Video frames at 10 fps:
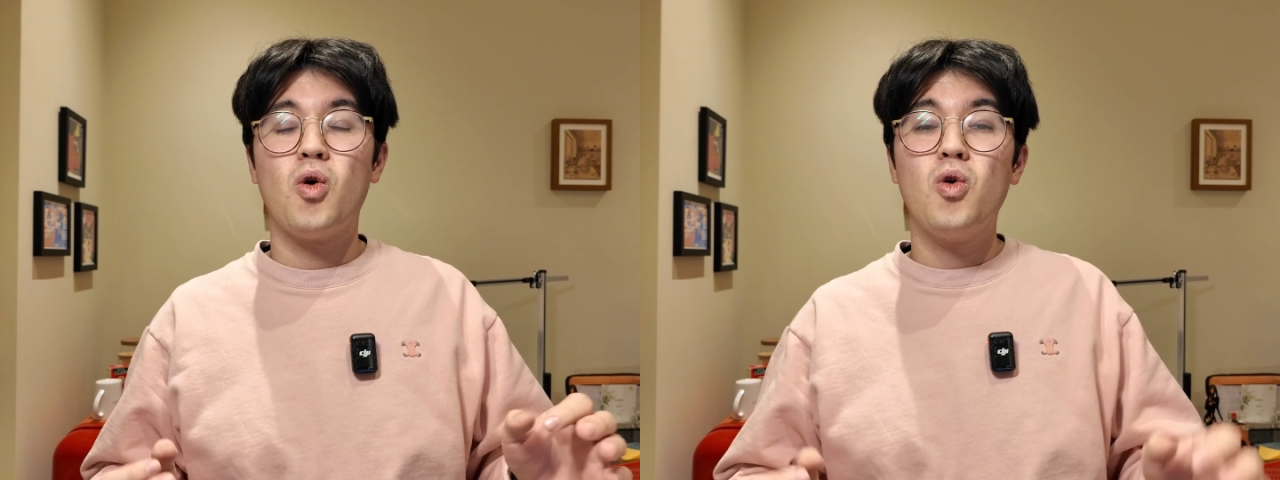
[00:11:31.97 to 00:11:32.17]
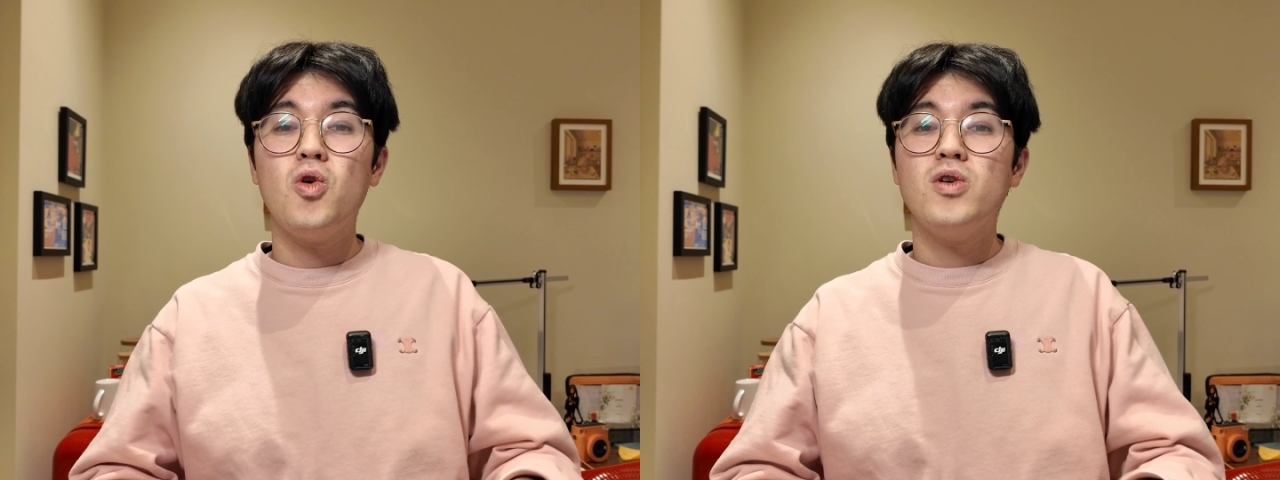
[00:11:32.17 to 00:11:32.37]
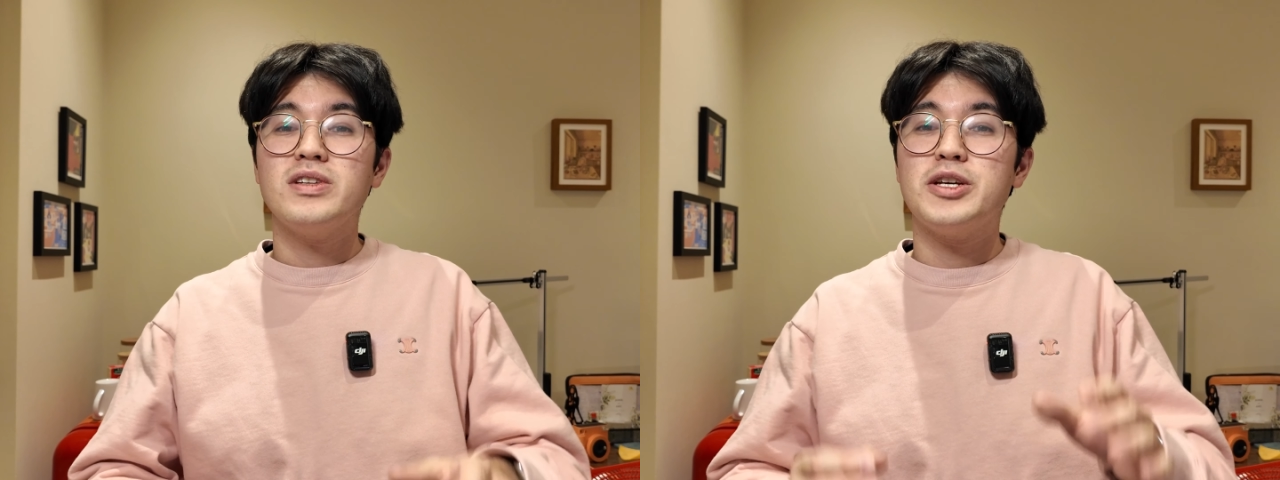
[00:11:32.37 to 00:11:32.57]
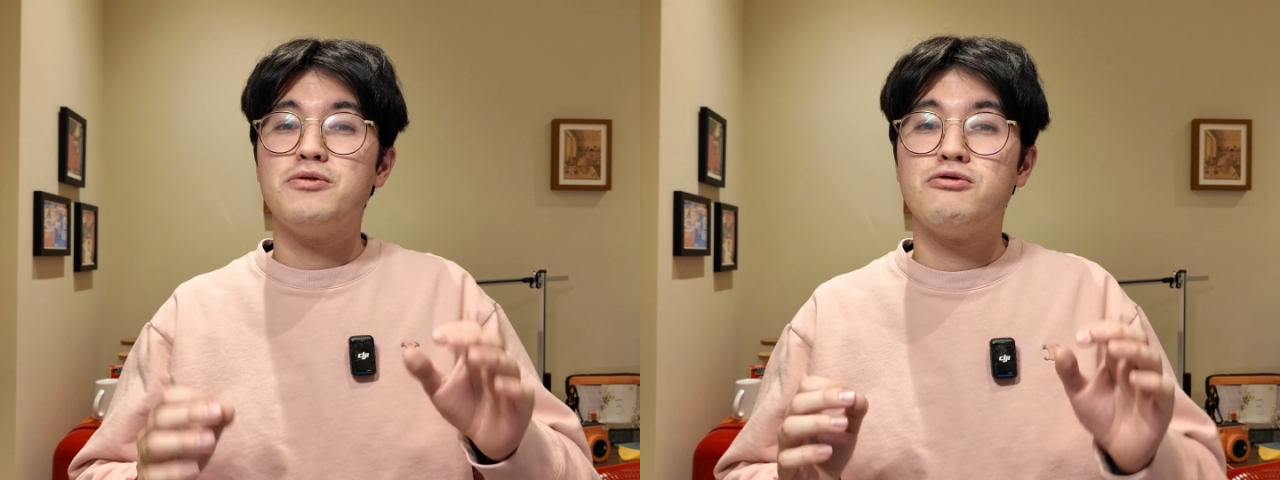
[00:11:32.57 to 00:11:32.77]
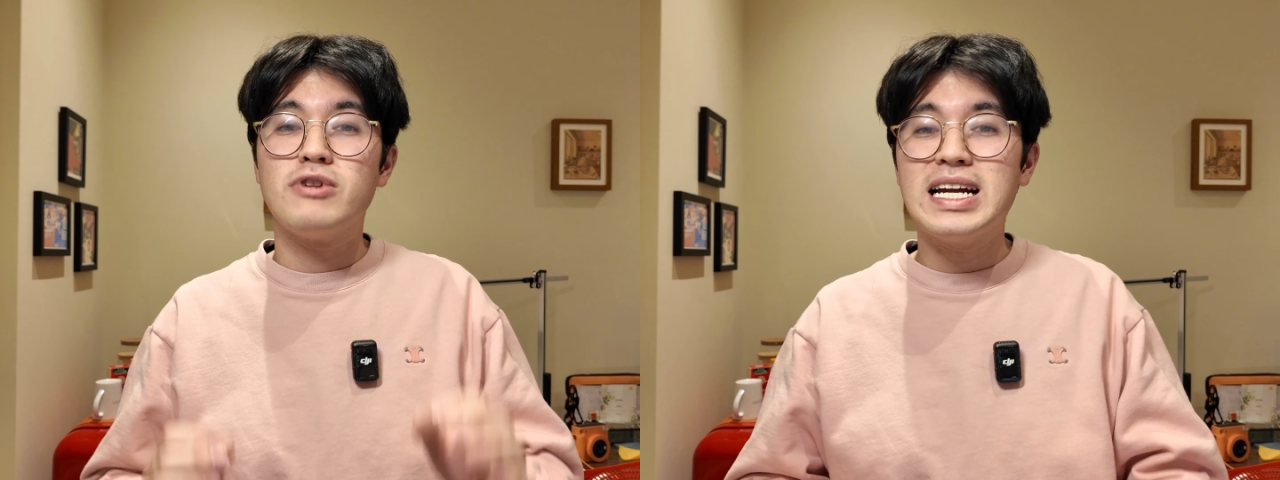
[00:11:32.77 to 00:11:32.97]
or
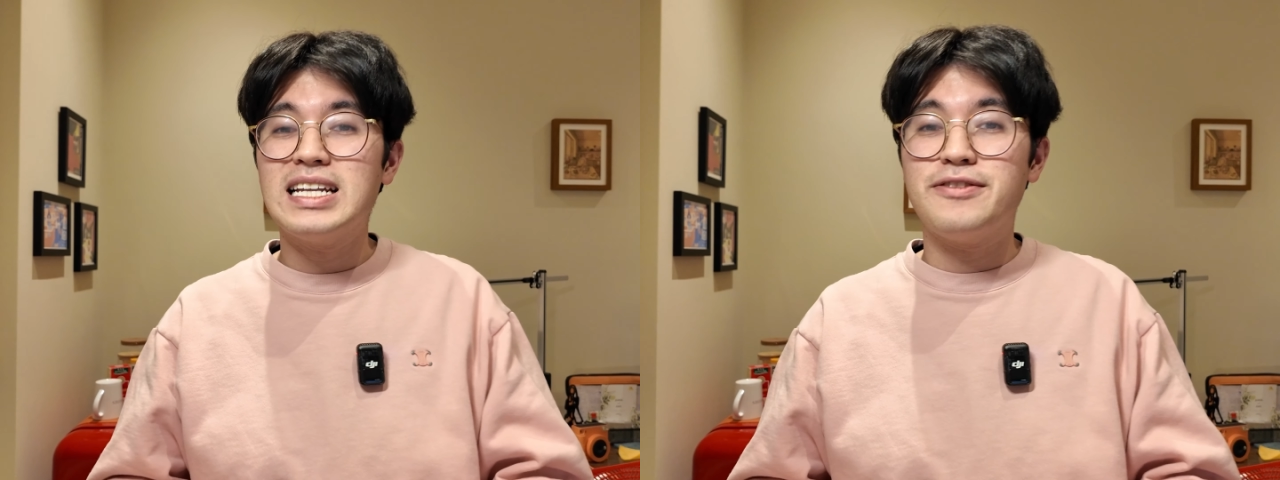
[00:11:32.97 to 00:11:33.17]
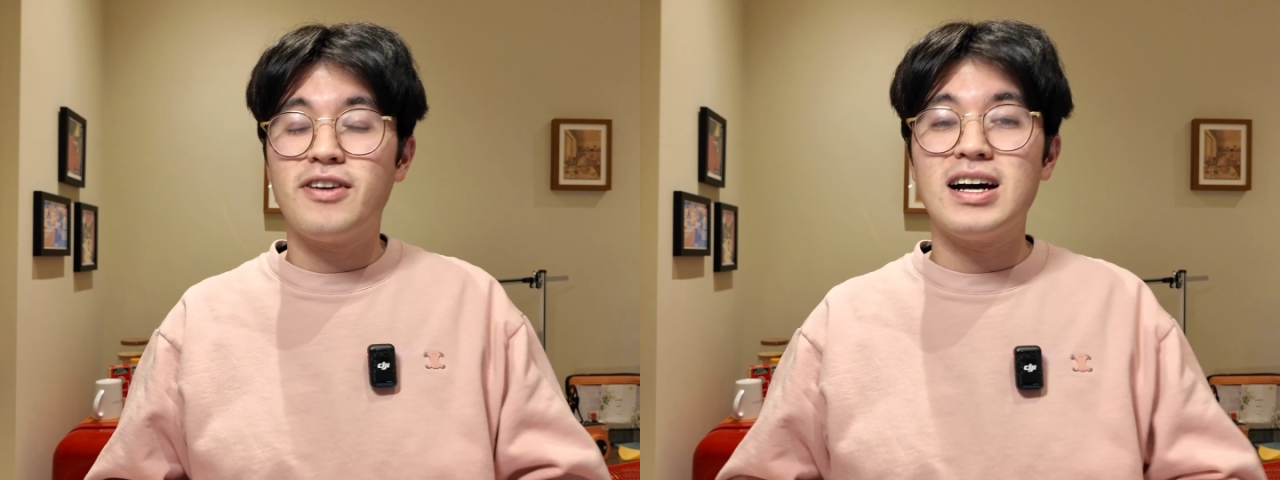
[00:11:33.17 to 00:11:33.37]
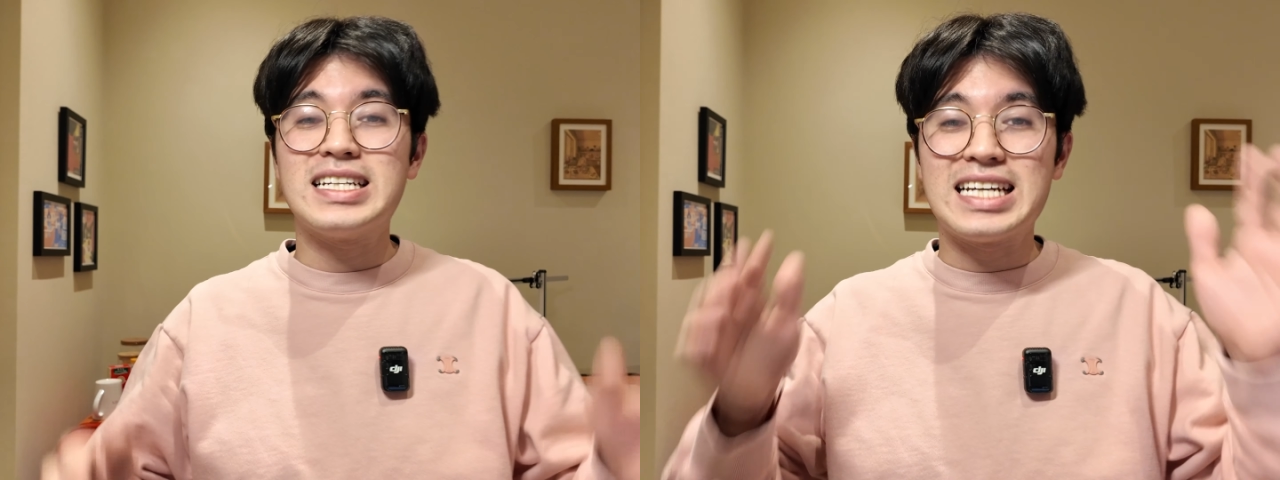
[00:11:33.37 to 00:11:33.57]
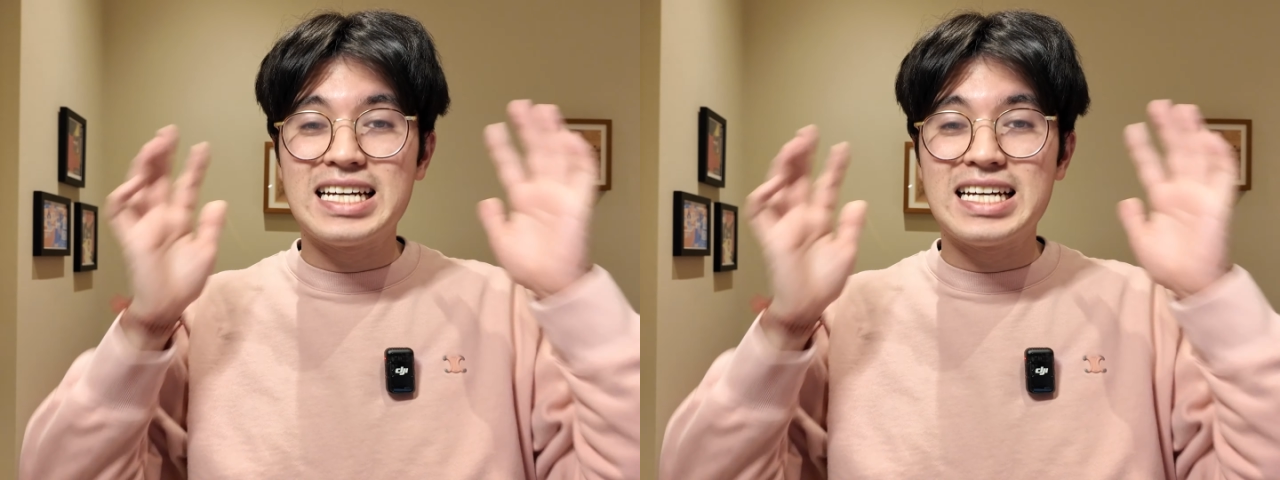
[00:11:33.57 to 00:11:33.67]
you really find